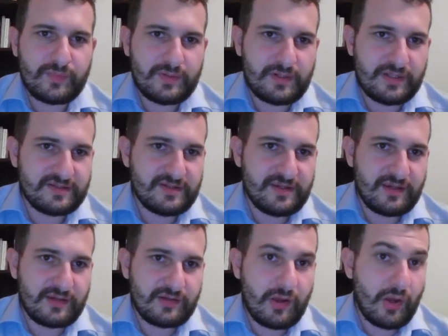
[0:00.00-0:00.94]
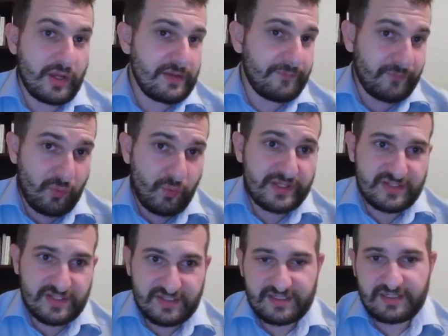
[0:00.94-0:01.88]
let's say if queen
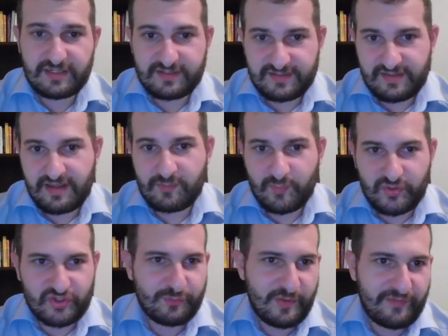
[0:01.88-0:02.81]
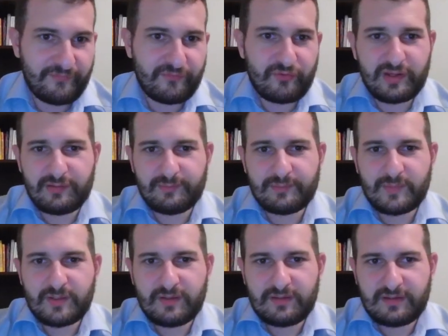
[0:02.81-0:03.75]
c6, then bishop f3,
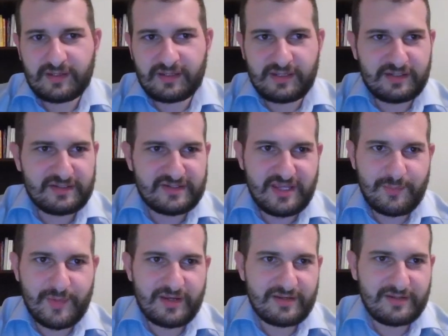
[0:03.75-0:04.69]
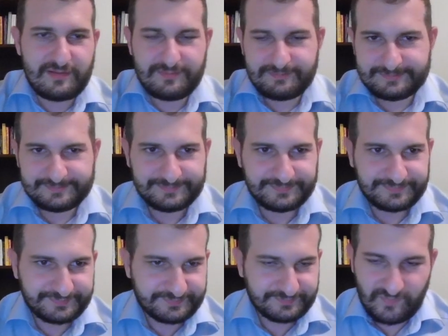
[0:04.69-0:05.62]
again the same idea,
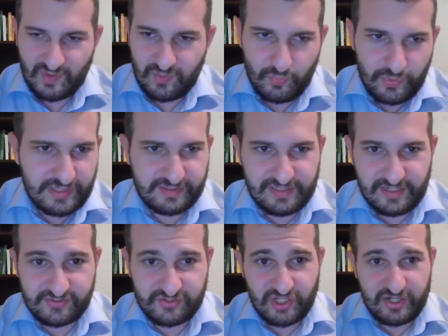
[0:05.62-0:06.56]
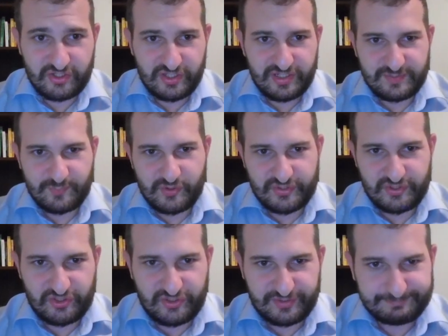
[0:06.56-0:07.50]
winning the exchange in this
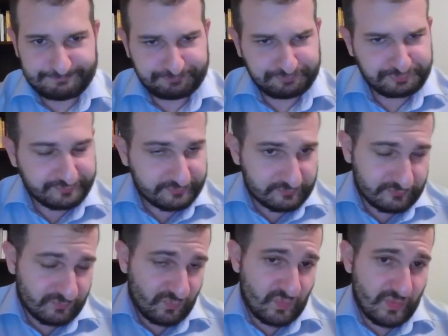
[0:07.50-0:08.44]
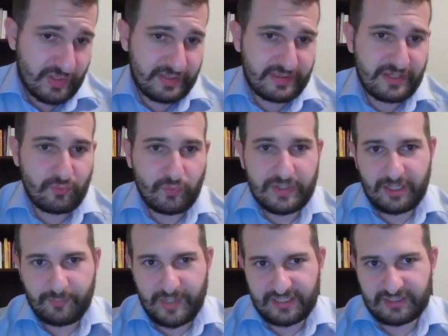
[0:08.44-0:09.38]
position and then
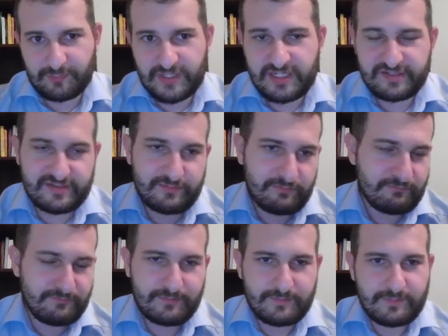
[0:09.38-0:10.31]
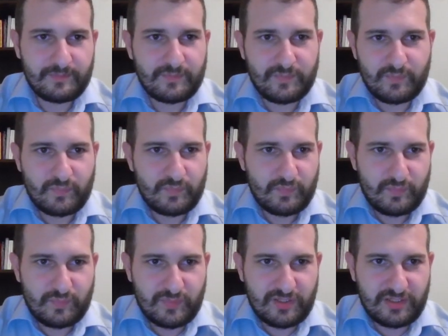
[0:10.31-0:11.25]
winning back to peace
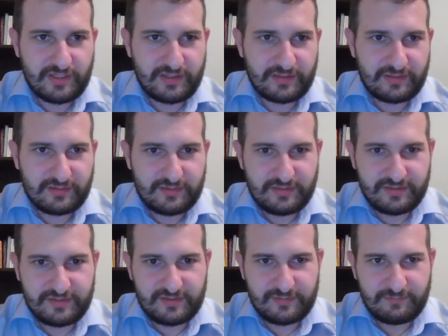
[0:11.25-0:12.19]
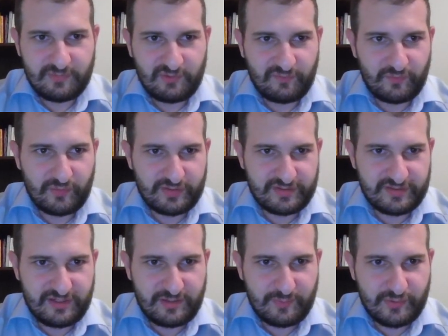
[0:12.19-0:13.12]
like this, for
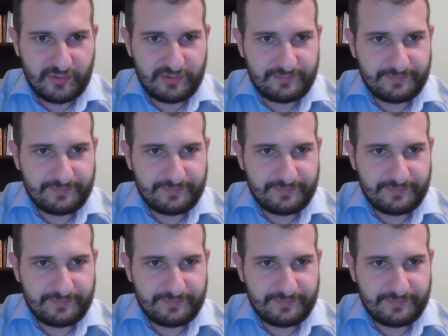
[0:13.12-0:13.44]
example.